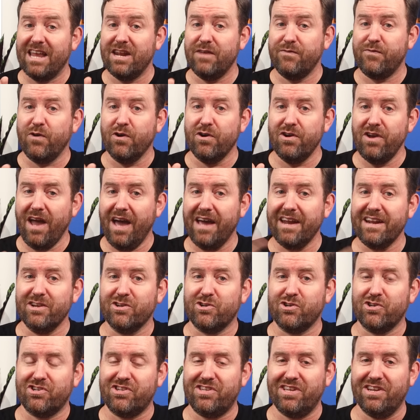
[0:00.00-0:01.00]
And if you're not
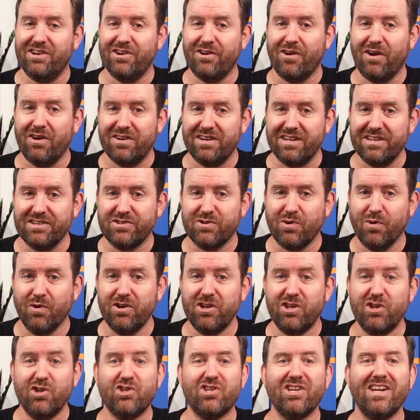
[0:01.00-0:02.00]
interested in our
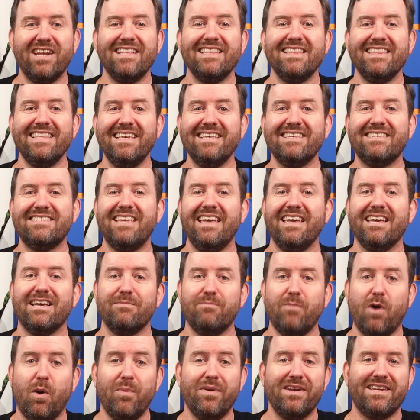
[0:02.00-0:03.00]
Discord, you should at least take a
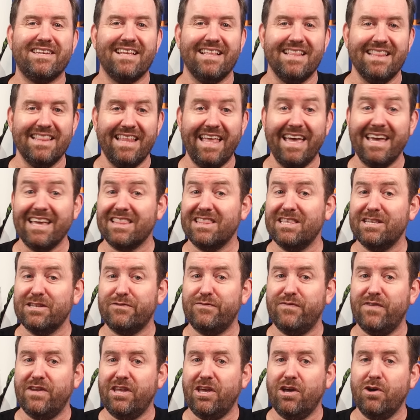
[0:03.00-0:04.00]
moment to like this
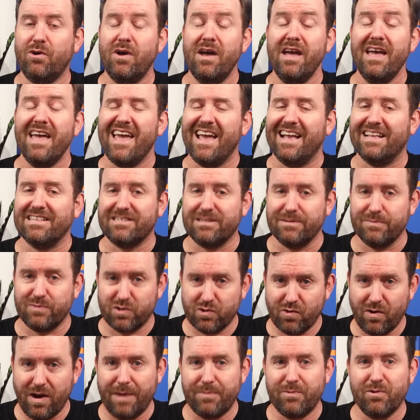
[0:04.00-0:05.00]
video and
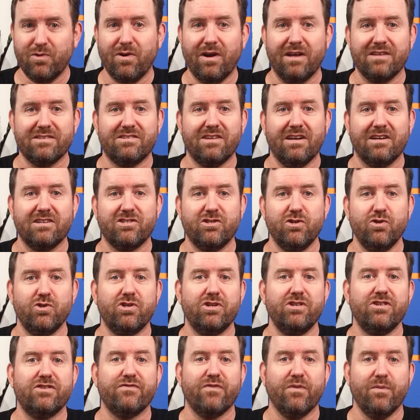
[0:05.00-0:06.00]
subscribe to Crosstalk
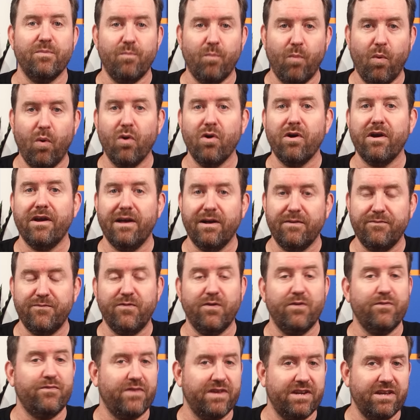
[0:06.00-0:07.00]
Solutions for more
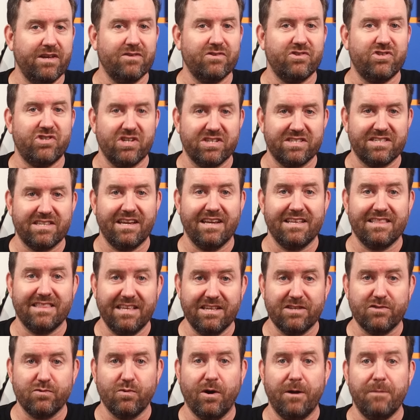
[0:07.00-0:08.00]
helpful videos just like
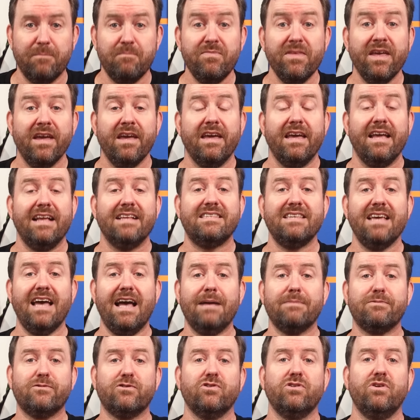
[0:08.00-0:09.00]
this one. It's
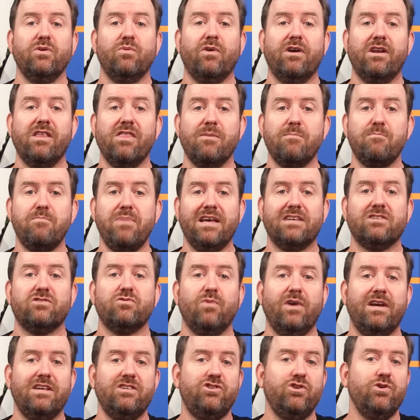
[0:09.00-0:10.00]
absolutely one of the best
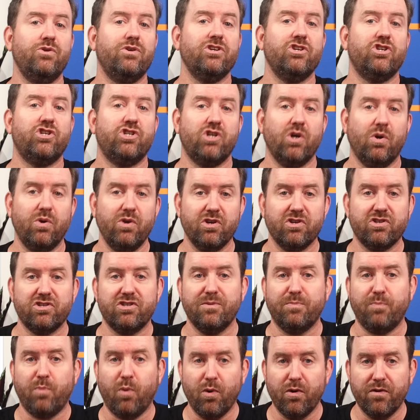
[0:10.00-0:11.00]
ways you can show your
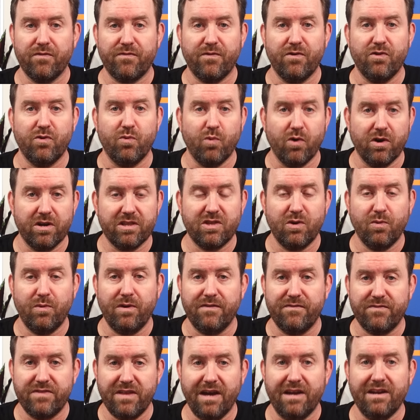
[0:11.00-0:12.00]
support for the work that
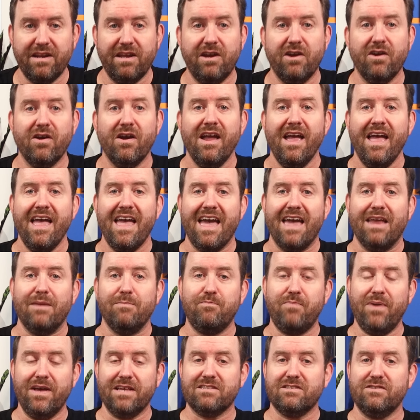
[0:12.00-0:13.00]
we've done here,
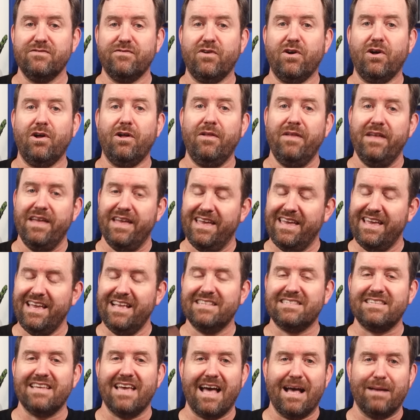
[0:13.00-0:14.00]
and best of all,
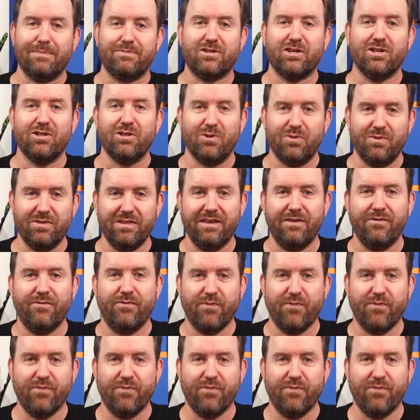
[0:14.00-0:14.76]
it's absolutely